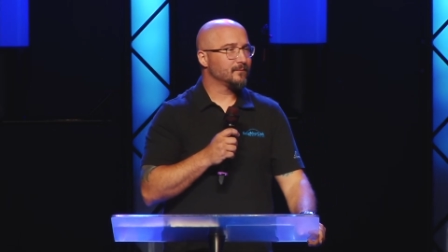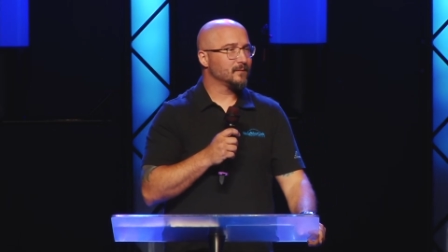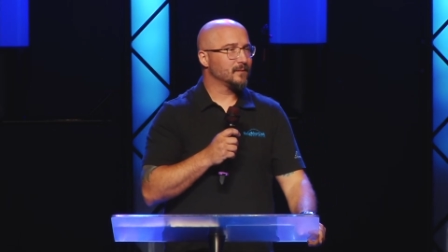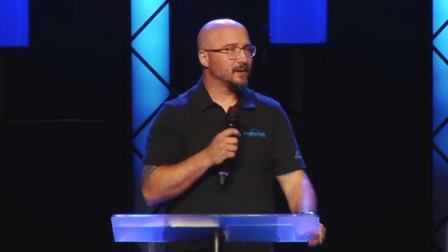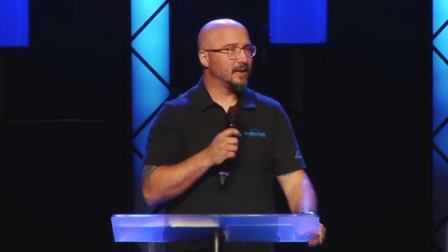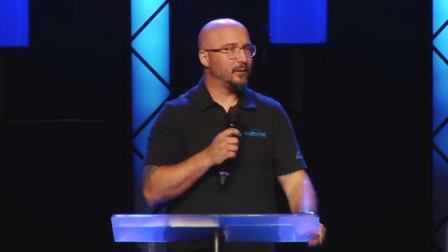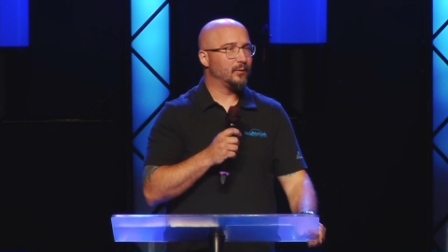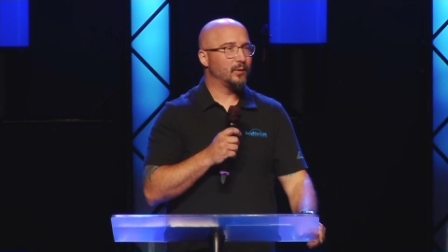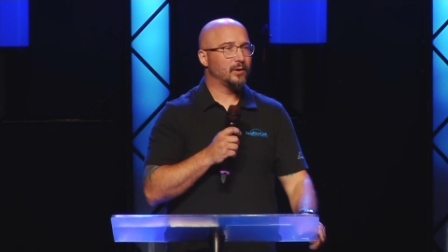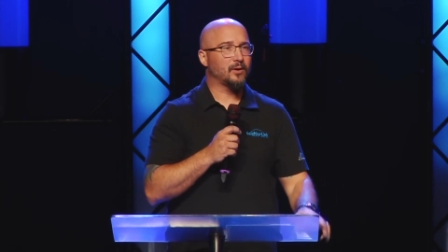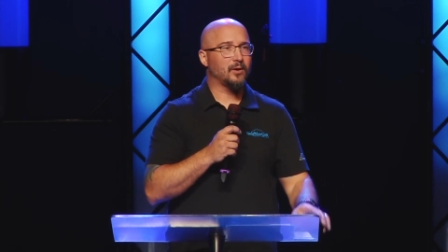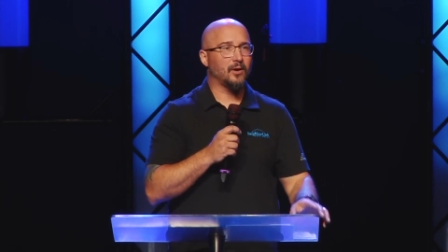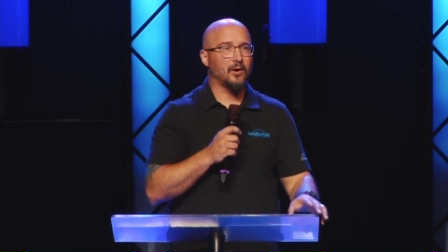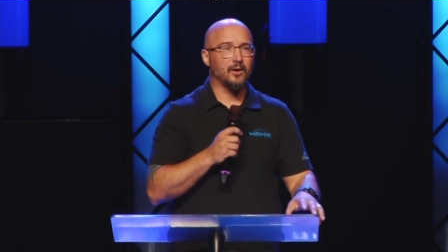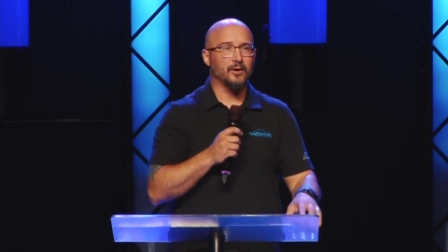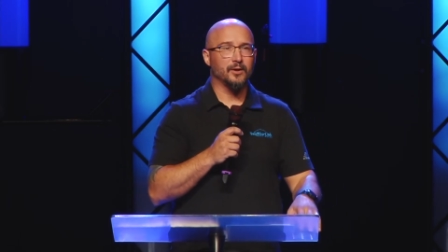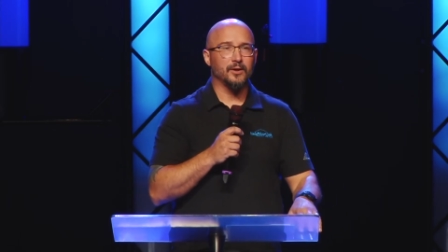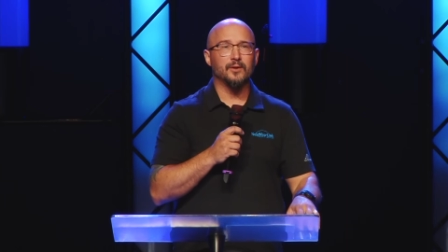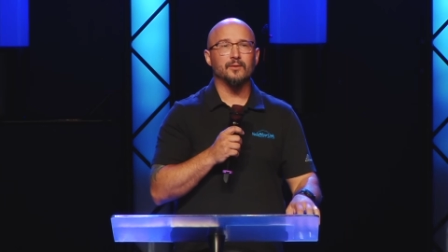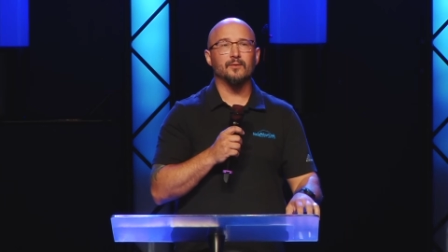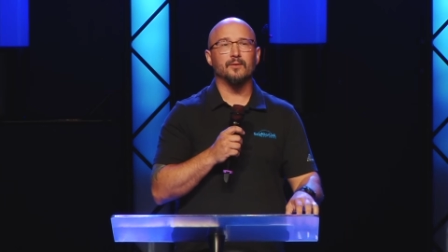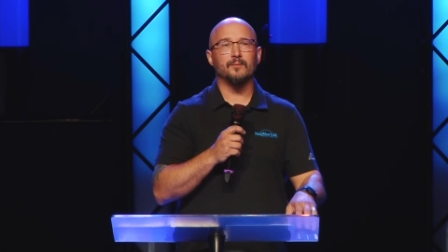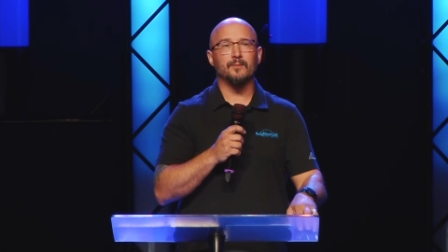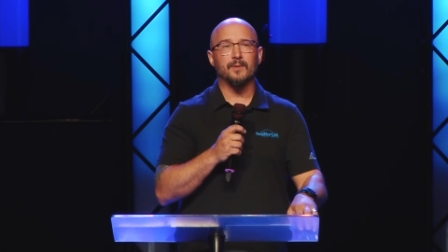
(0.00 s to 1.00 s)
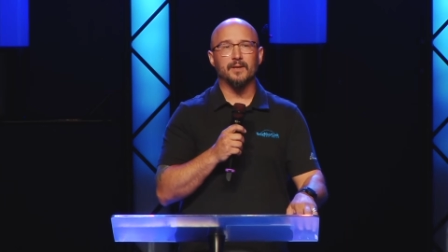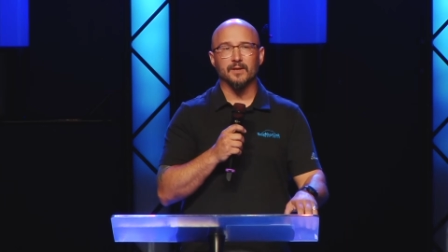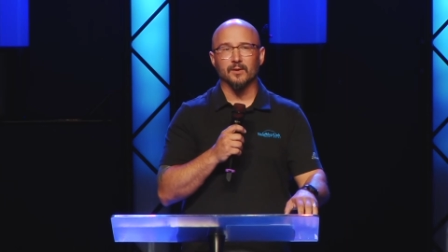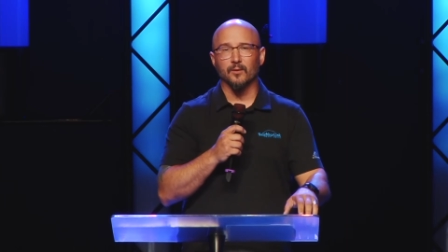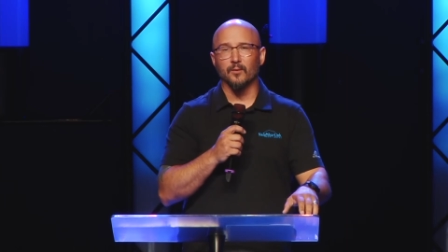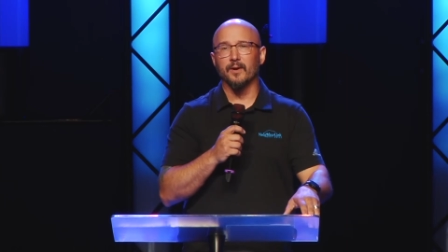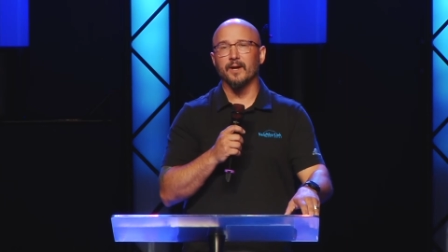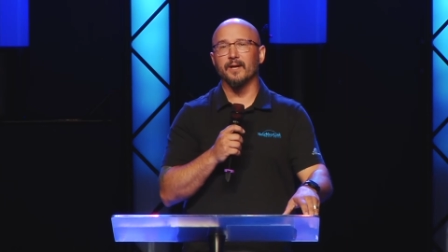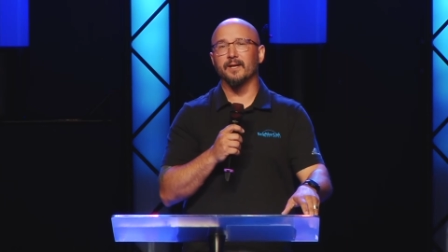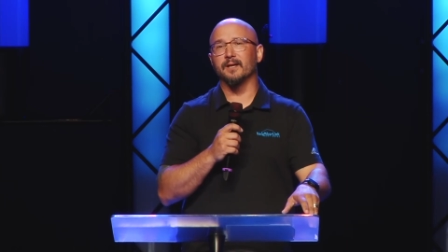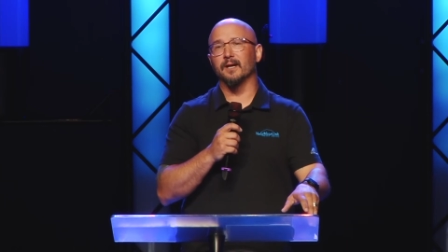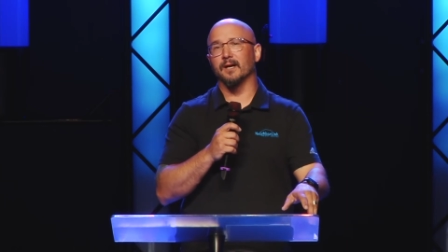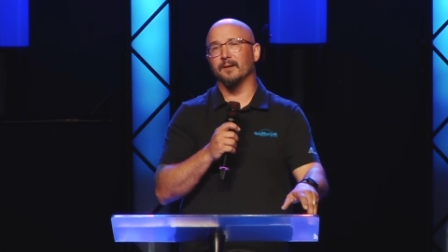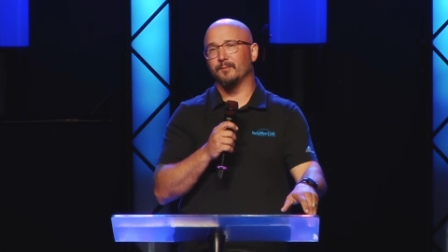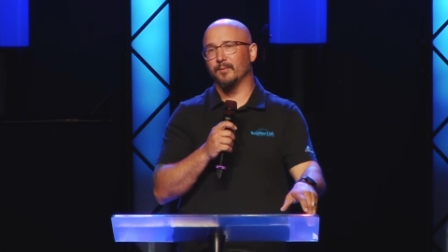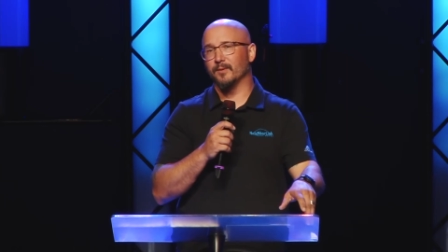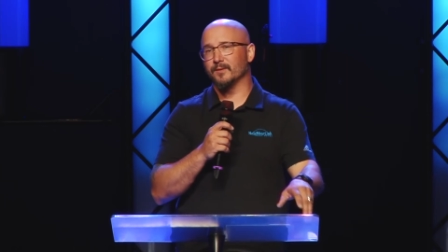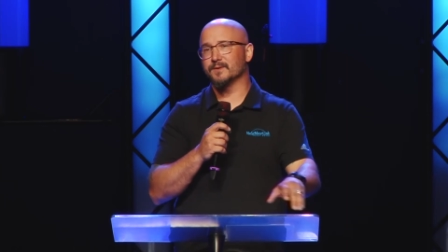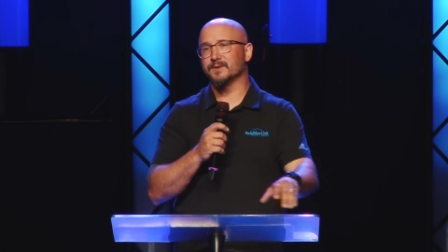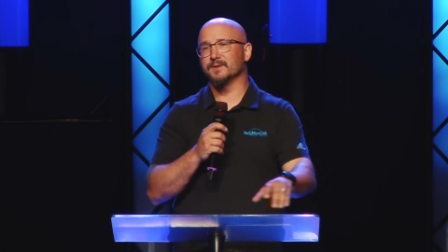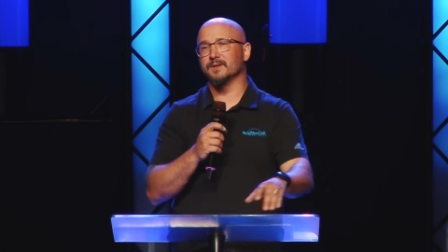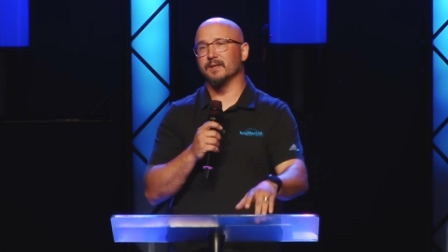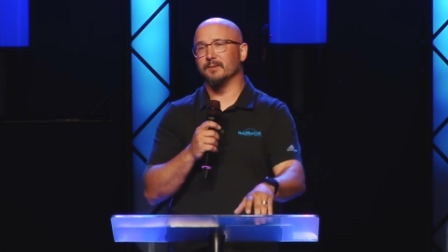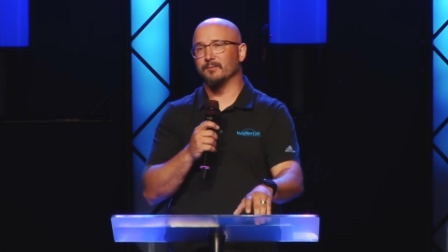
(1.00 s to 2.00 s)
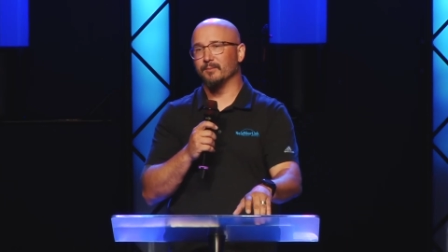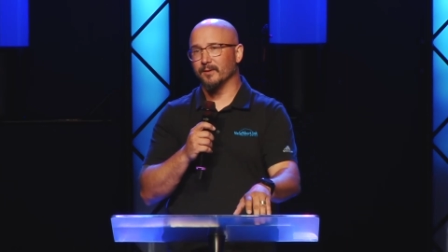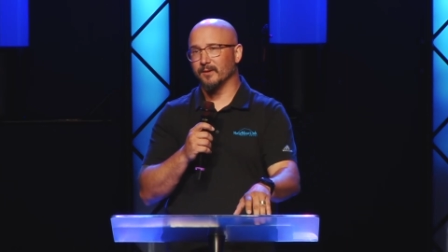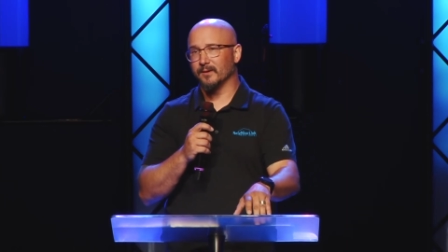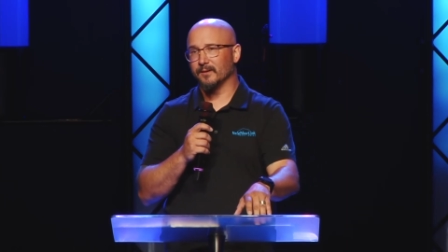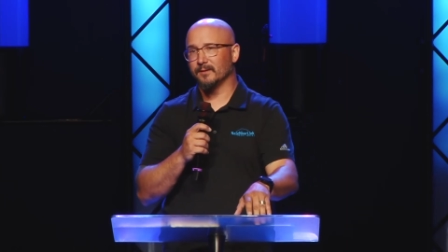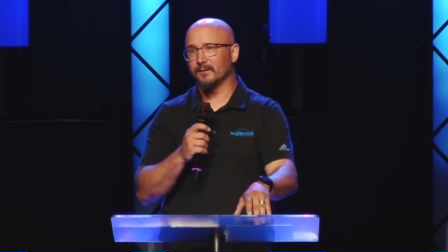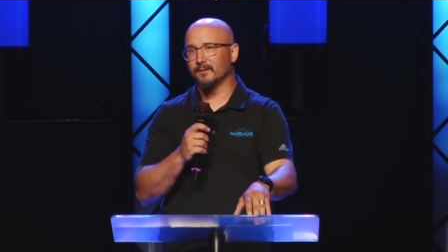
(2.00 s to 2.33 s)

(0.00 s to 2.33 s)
he would call you and me to wake up, O oh sleeper.